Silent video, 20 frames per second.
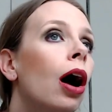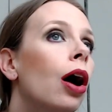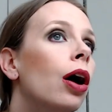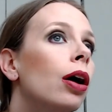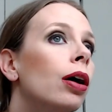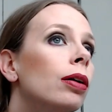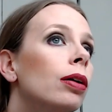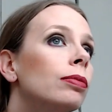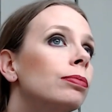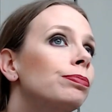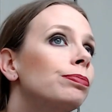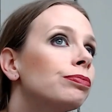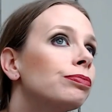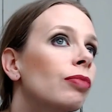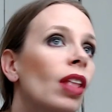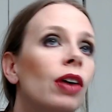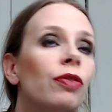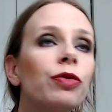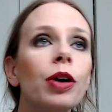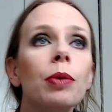
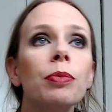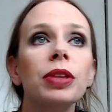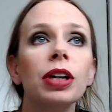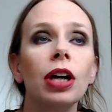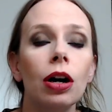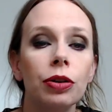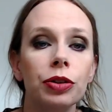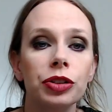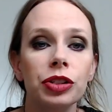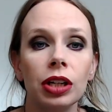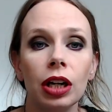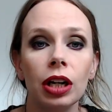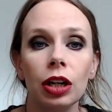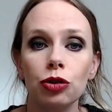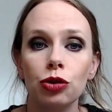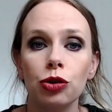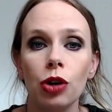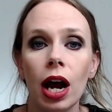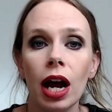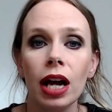From the colors that
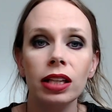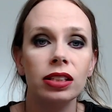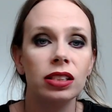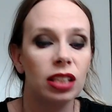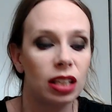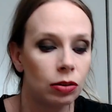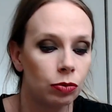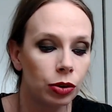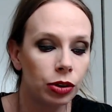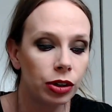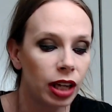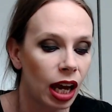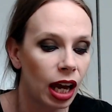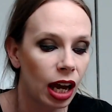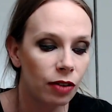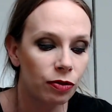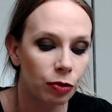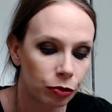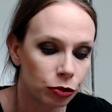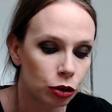I tried, didn't really
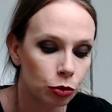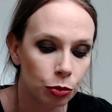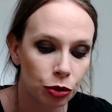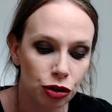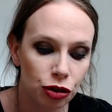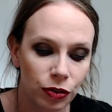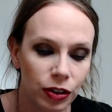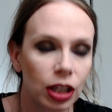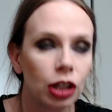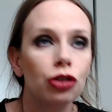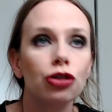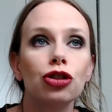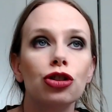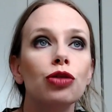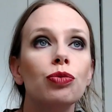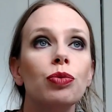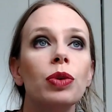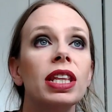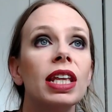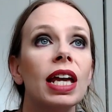have too much of an
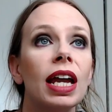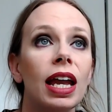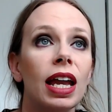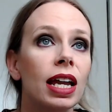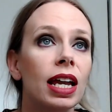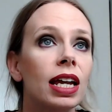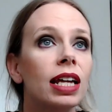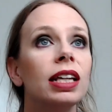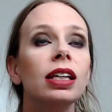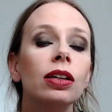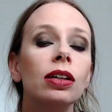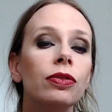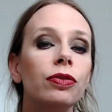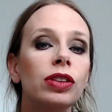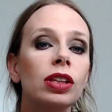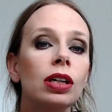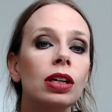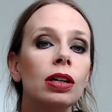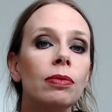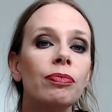issue with any
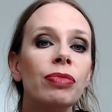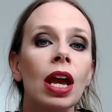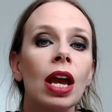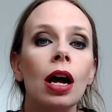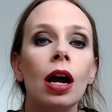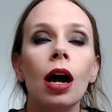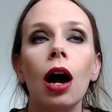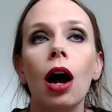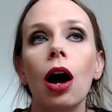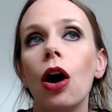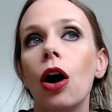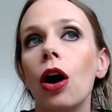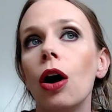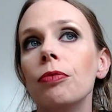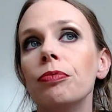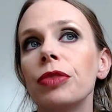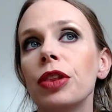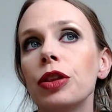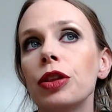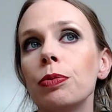of them.
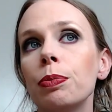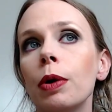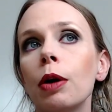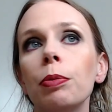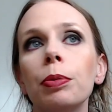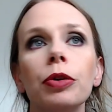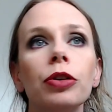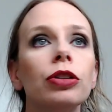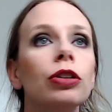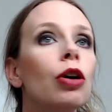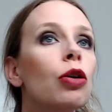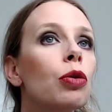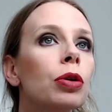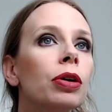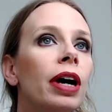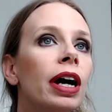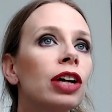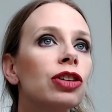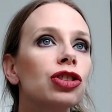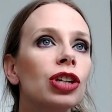The purple on the lower
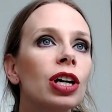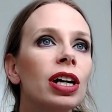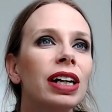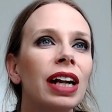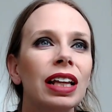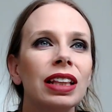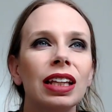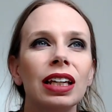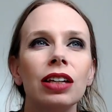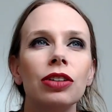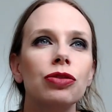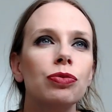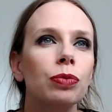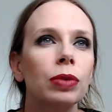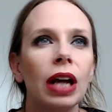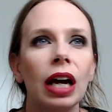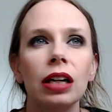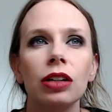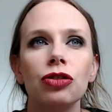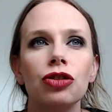lash line, I think it's
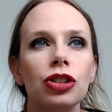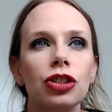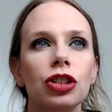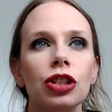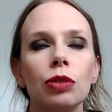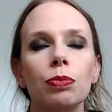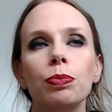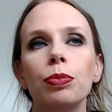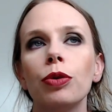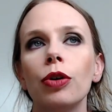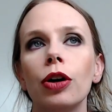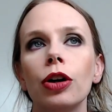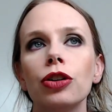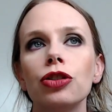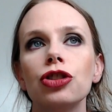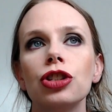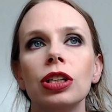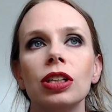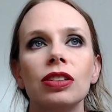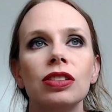kind of just the
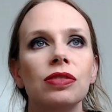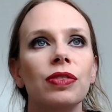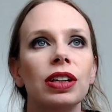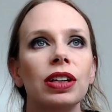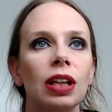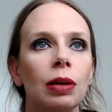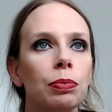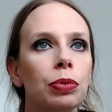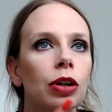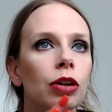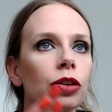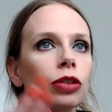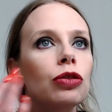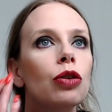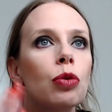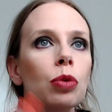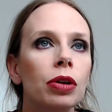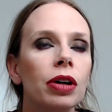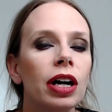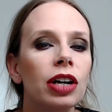brush. And it's the fact I'm putting it on the
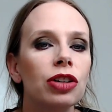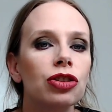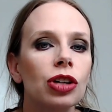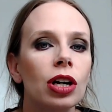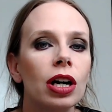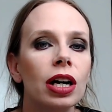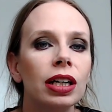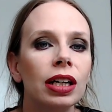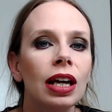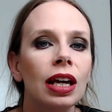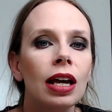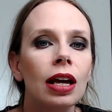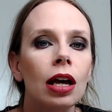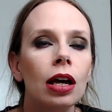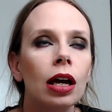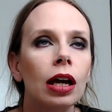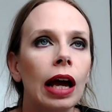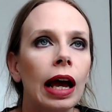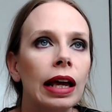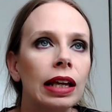lower lash line.
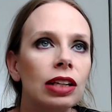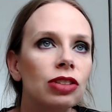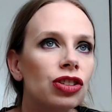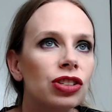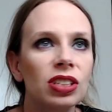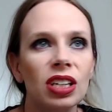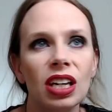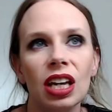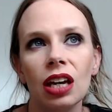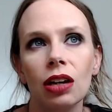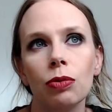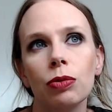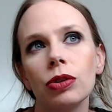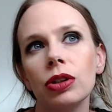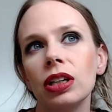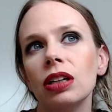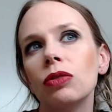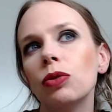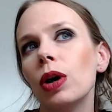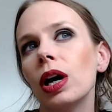I just can't
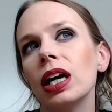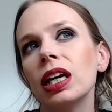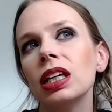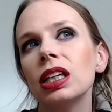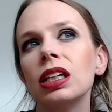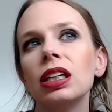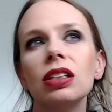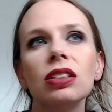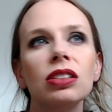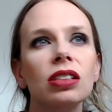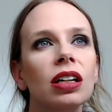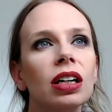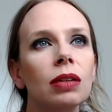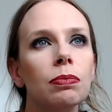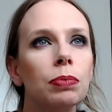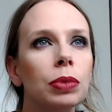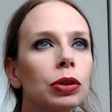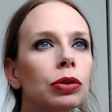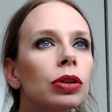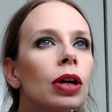really quite get it to
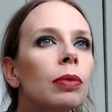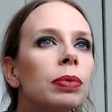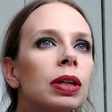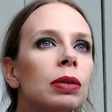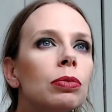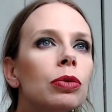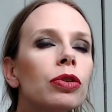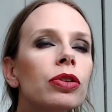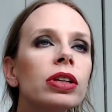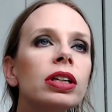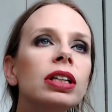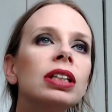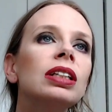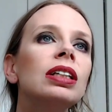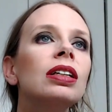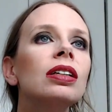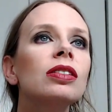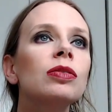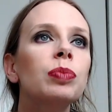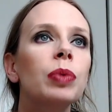like build up any more than it
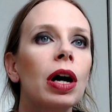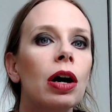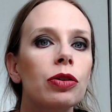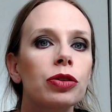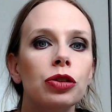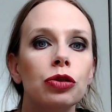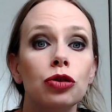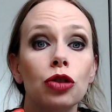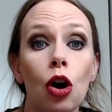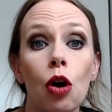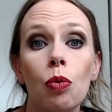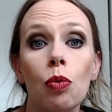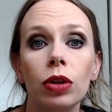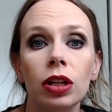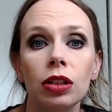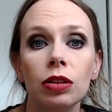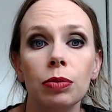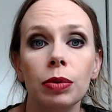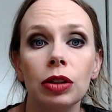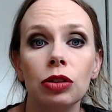is. But I also don't want
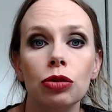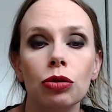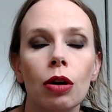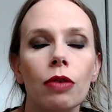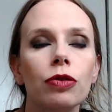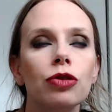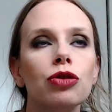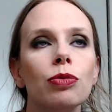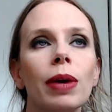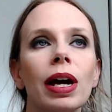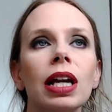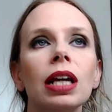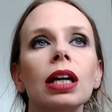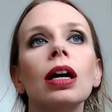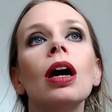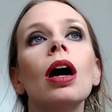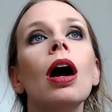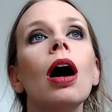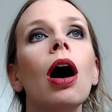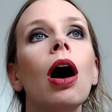it to be too over dramatic.
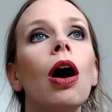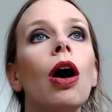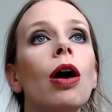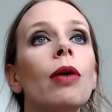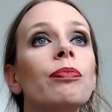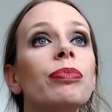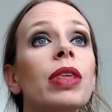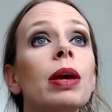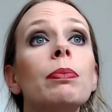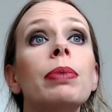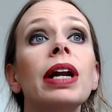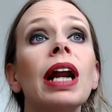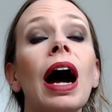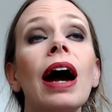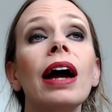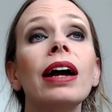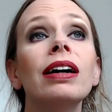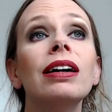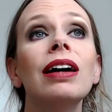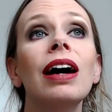But
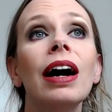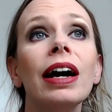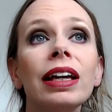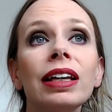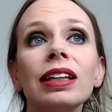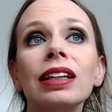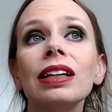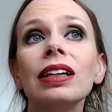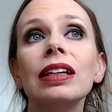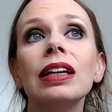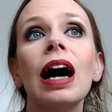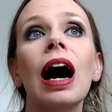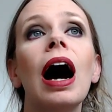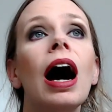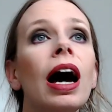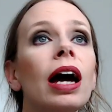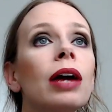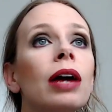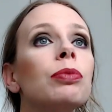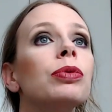I like it.
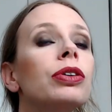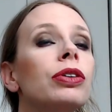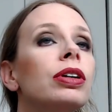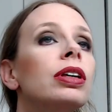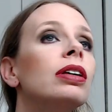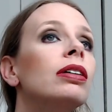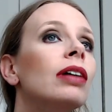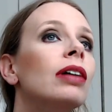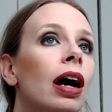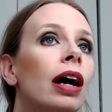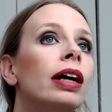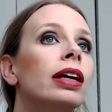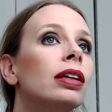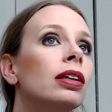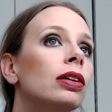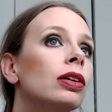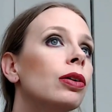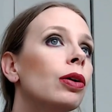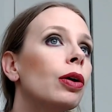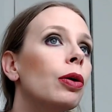I really like
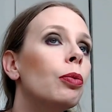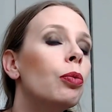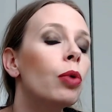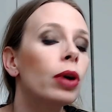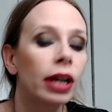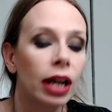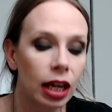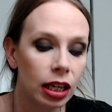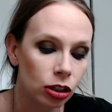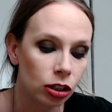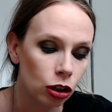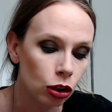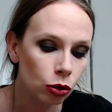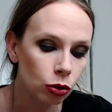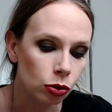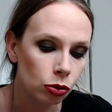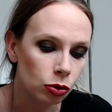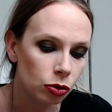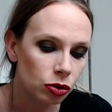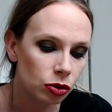what I
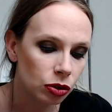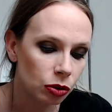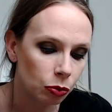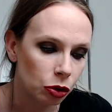used.